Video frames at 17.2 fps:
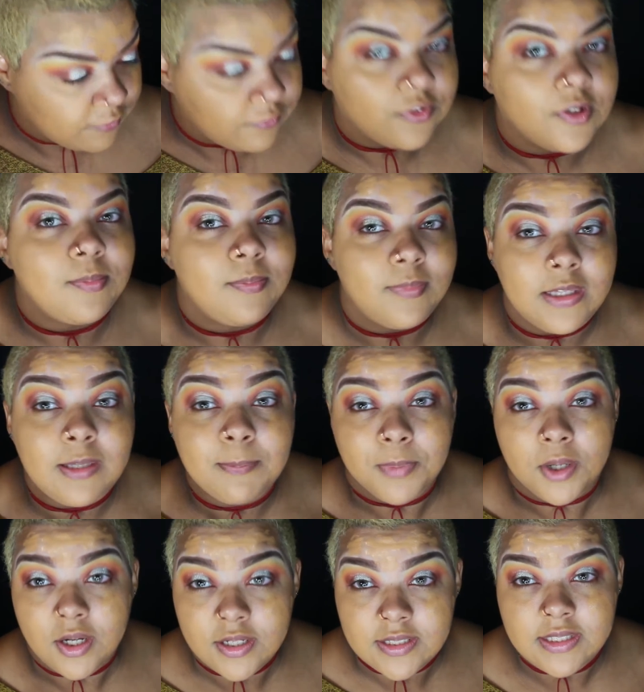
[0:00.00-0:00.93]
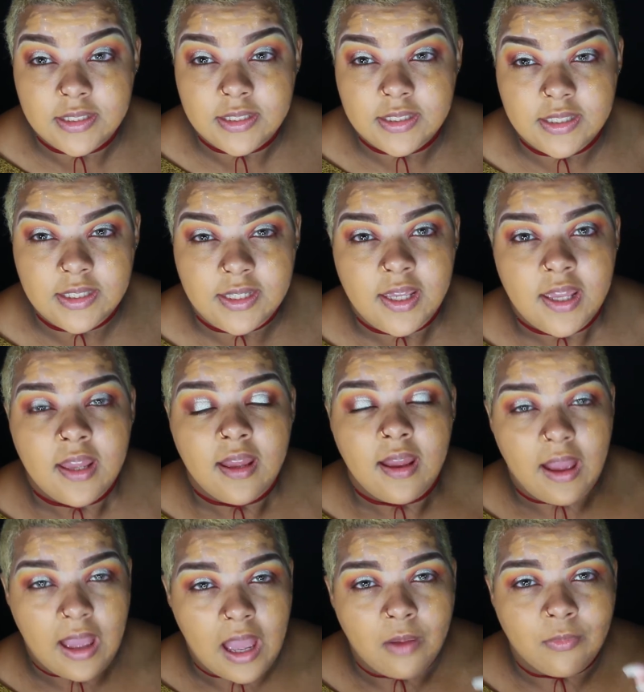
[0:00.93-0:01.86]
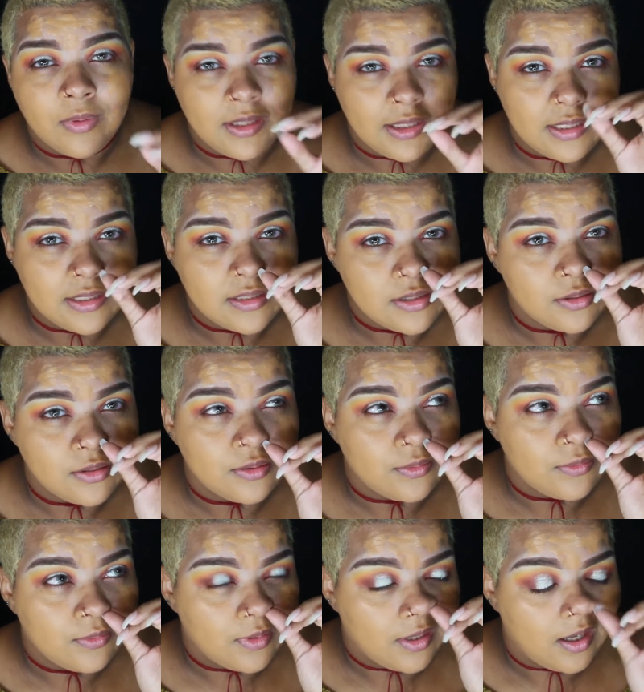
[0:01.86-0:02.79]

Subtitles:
for me personally, I would need to